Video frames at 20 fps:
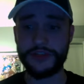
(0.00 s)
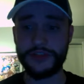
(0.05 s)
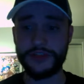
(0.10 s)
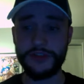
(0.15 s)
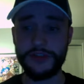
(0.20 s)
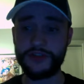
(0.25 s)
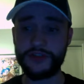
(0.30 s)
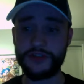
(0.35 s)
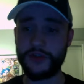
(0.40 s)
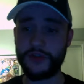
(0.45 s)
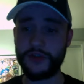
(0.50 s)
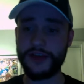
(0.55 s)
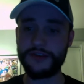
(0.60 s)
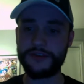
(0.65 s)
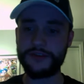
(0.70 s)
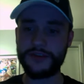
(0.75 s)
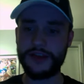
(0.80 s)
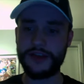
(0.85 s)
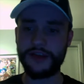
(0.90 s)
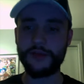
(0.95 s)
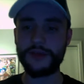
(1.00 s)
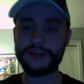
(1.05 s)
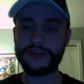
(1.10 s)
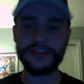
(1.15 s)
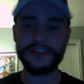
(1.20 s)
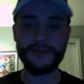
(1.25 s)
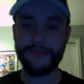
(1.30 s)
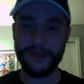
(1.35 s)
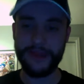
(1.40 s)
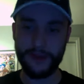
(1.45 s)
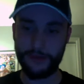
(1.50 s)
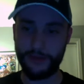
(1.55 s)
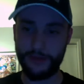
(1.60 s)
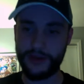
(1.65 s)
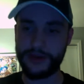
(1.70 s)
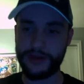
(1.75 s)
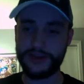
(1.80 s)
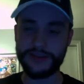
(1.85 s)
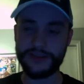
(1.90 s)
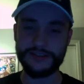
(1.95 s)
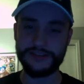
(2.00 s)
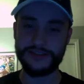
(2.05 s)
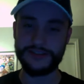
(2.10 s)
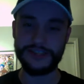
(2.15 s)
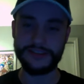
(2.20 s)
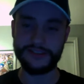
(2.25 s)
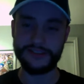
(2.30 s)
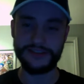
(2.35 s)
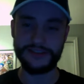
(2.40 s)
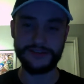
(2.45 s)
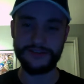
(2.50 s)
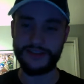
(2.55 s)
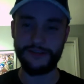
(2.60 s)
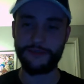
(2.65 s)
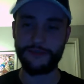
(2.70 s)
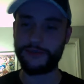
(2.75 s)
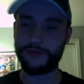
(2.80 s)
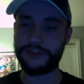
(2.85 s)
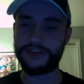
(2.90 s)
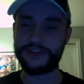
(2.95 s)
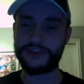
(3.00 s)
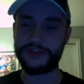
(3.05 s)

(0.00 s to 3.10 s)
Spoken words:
No, this draft, I don't want to say make or break because that's definitely